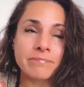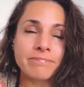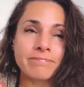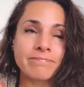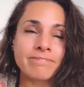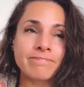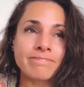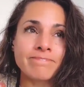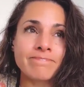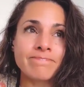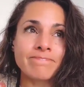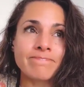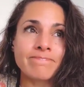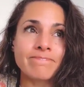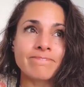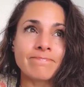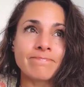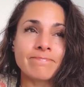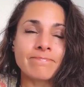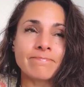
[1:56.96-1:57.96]

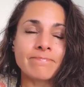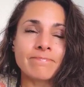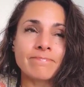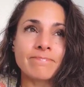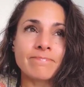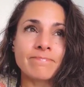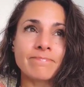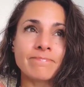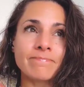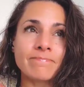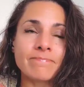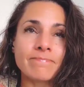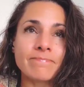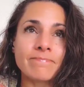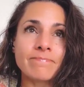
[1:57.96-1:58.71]
No one is speaking in this clip.